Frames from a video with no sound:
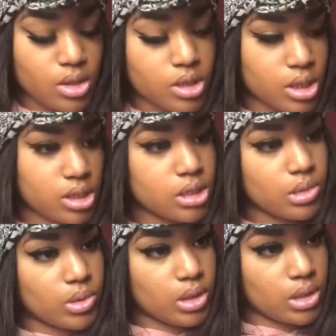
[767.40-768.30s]
This
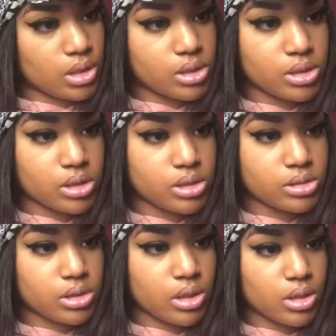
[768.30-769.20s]
is
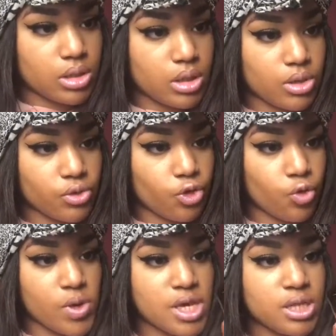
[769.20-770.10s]
in
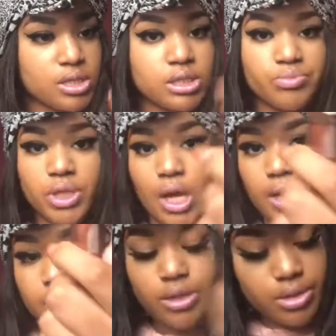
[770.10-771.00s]
Queen's
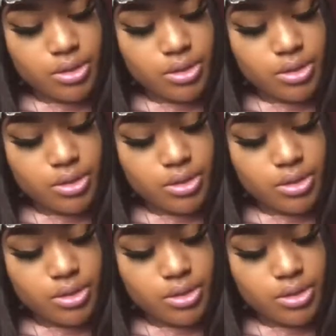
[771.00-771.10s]
Blood.